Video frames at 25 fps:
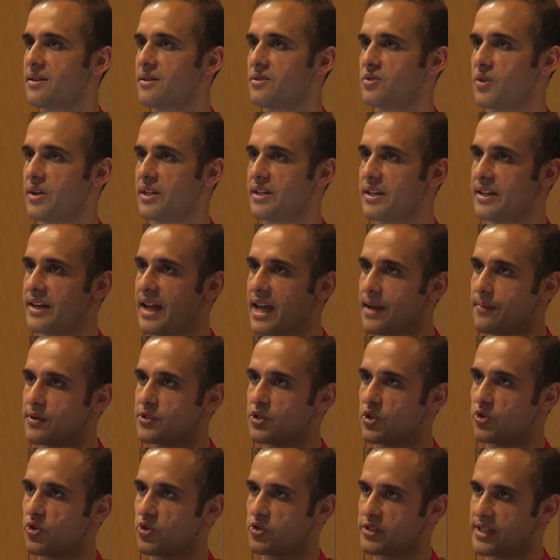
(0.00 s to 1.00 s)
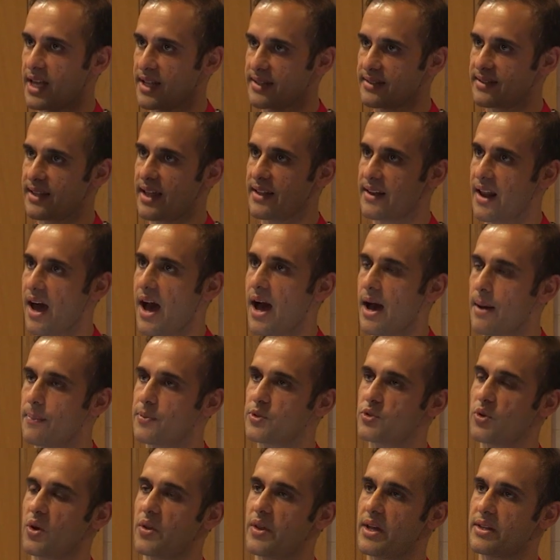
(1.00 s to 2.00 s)
So it enables you to set that up
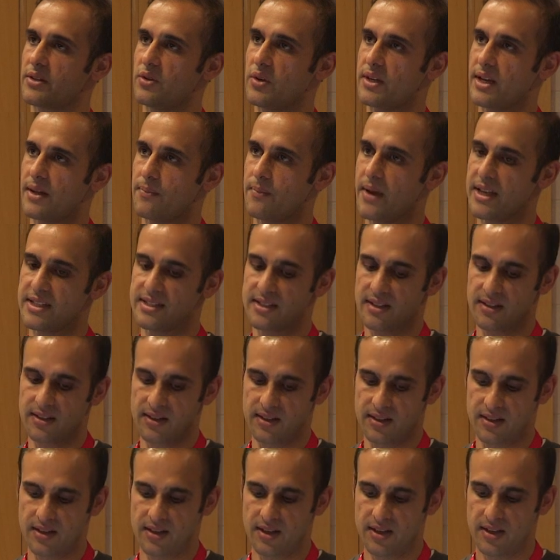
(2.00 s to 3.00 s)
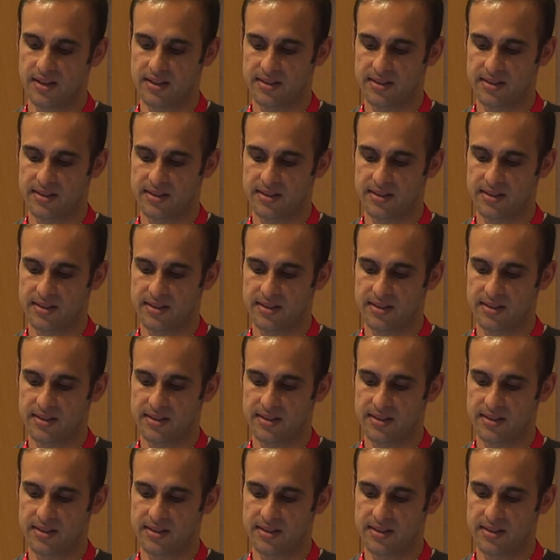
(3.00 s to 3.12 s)
so that you can basically